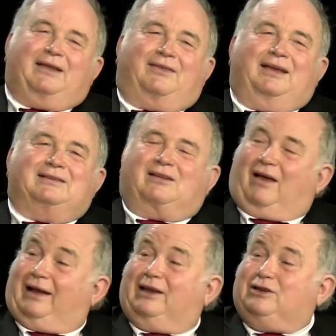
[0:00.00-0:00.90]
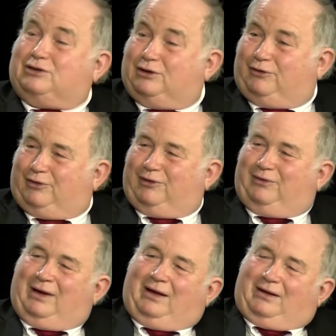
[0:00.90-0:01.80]
things a lot easier for the
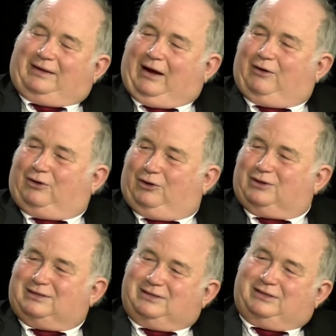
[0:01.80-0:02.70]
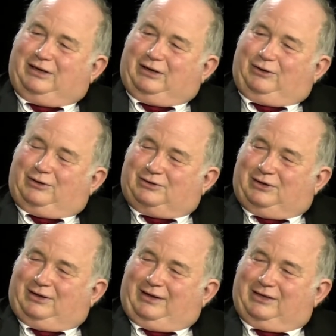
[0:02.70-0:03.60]
town clerks and city clerks on
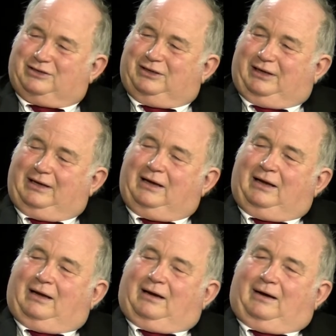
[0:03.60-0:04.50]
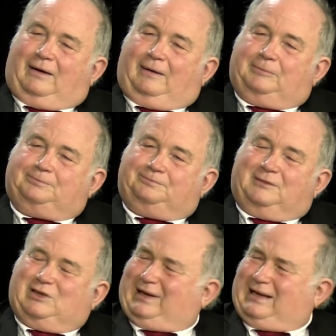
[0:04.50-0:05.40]
election night.
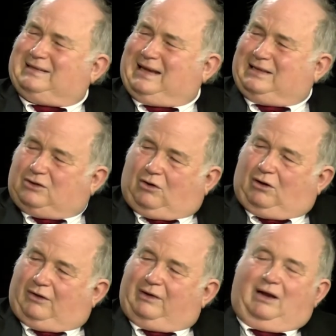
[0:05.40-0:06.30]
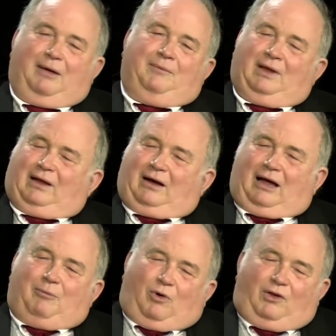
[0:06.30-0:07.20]
So I guess that's all of it. I'm
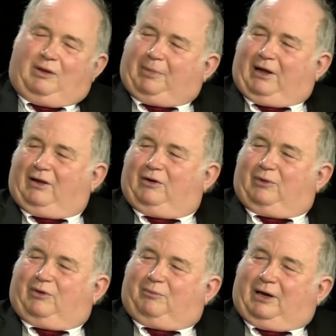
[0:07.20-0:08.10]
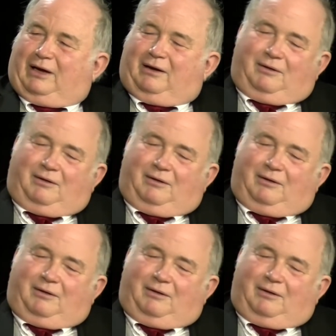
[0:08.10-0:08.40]
on the ballot with my